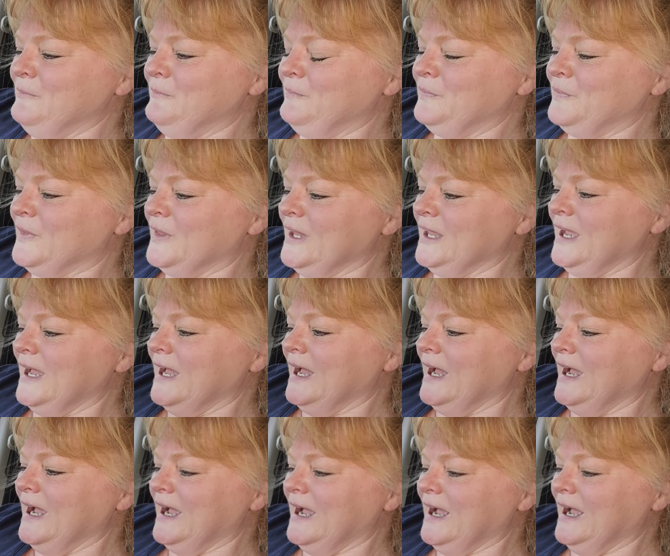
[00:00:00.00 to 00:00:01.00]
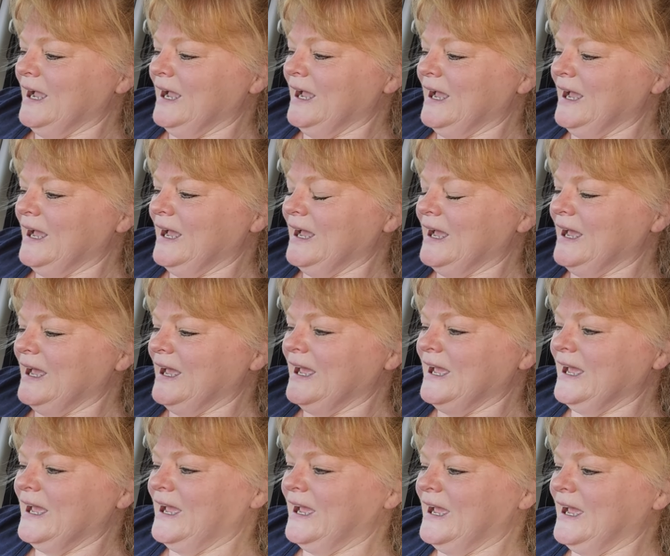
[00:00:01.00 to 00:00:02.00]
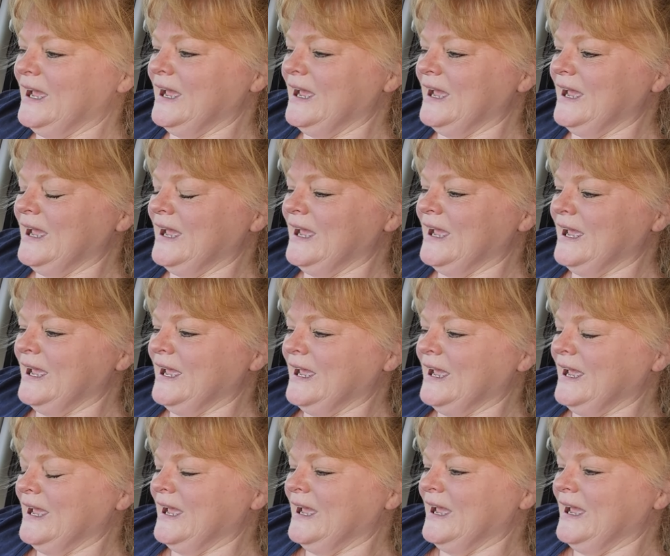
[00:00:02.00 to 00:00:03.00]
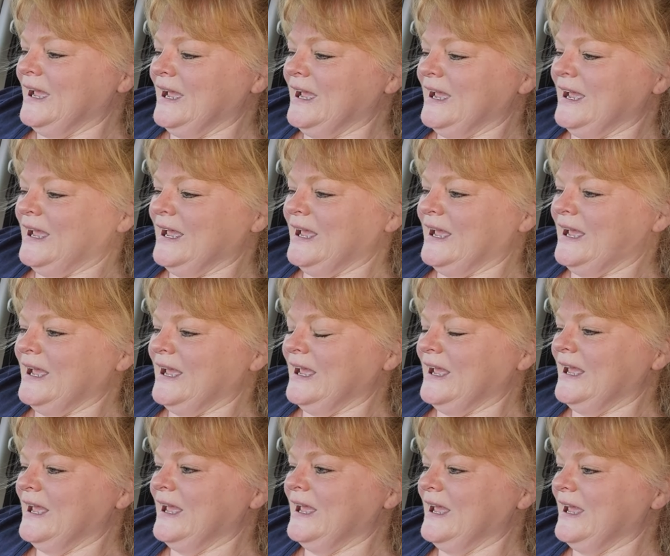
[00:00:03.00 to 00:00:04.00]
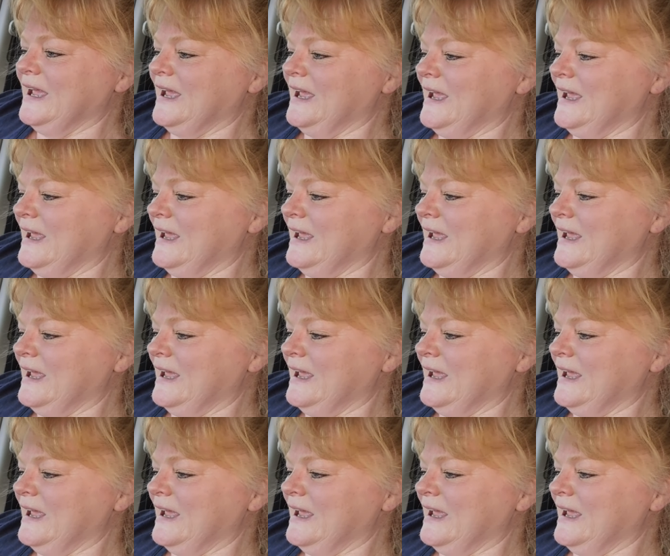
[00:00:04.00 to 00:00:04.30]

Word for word: on our board yet. So they get a pin even if they don't comment, even if they didn't.